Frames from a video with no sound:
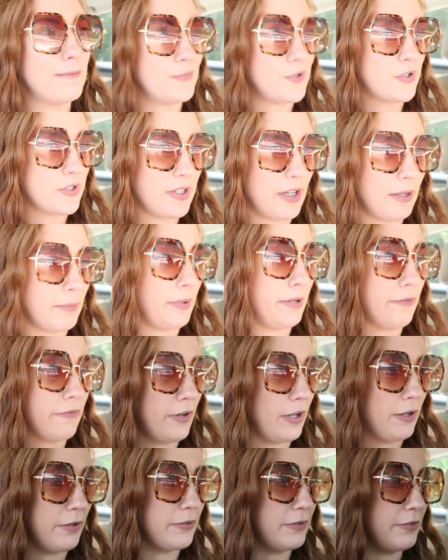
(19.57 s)
just like me
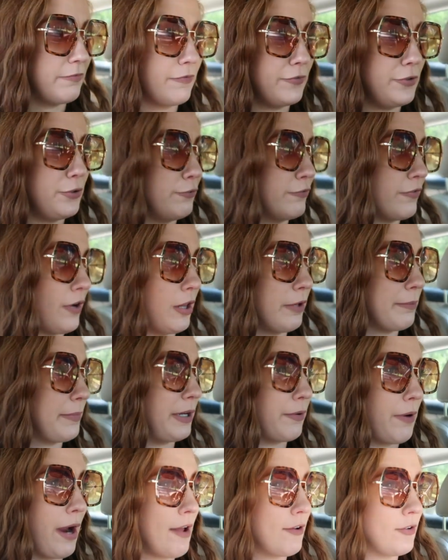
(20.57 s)
if you follow
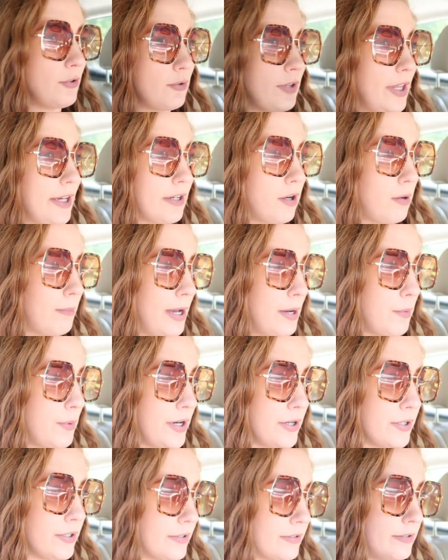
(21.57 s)
me around, do like all my
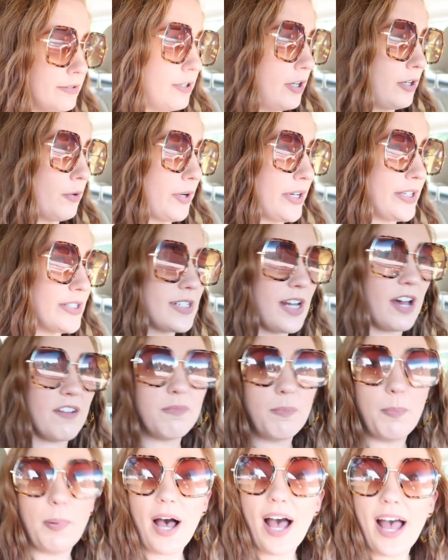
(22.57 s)
weird annoying
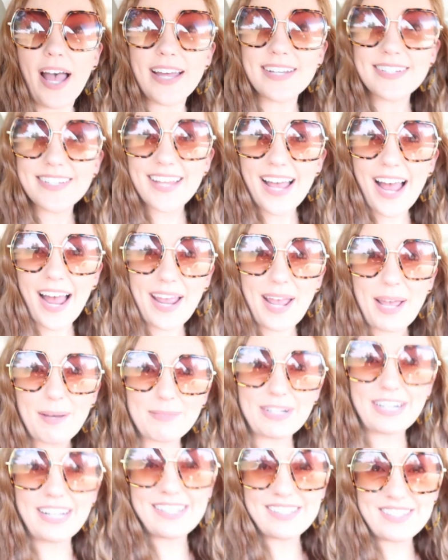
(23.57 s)
stuff, but I
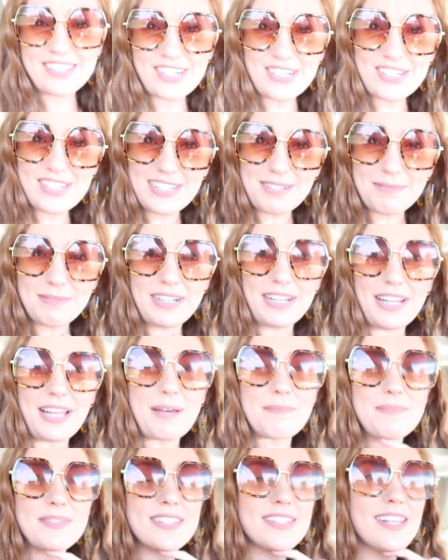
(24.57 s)
am gonna insert some
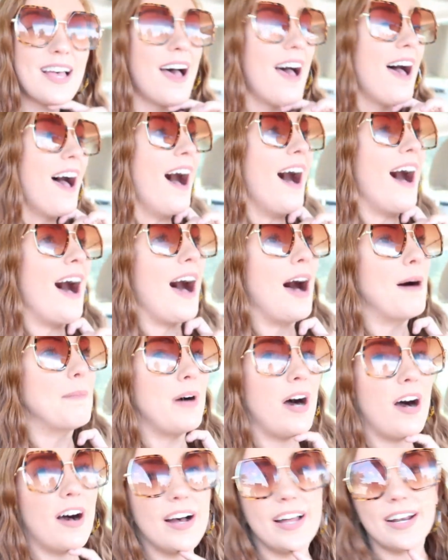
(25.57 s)
clips
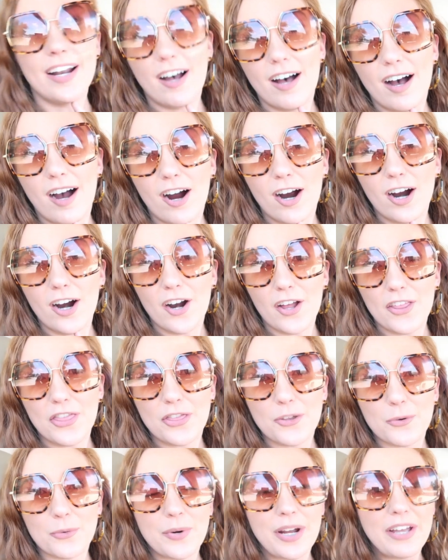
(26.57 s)
on our
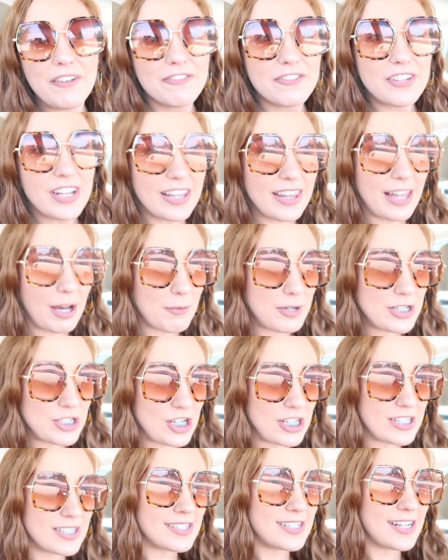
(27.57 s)
thrifting that we
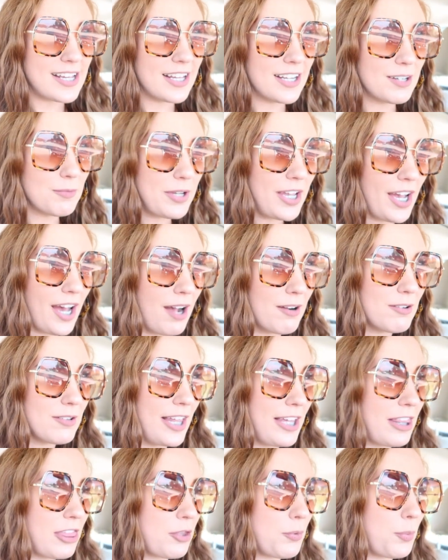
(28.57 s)
just did. We got
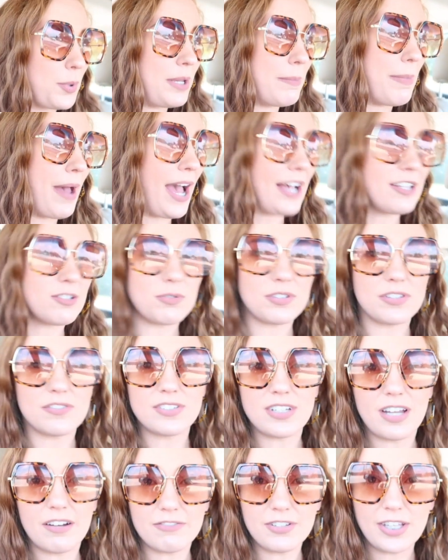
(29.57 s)
like 3 bags worth
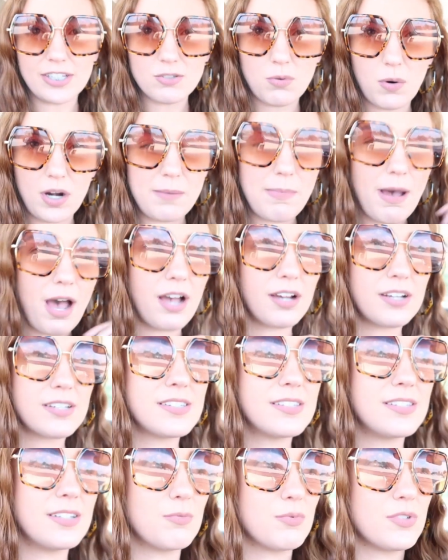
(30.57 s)
of stuff for like 20
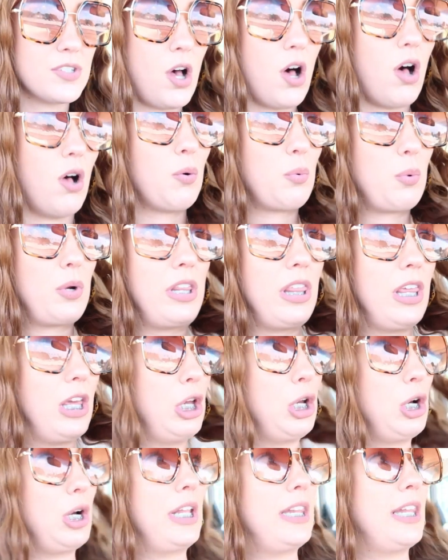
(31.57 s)
bucks. It was all really
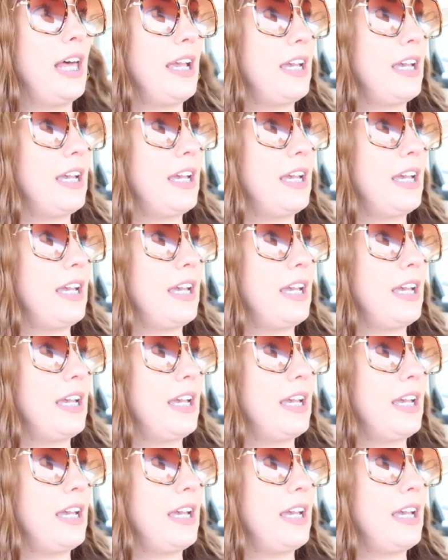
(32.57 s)
good.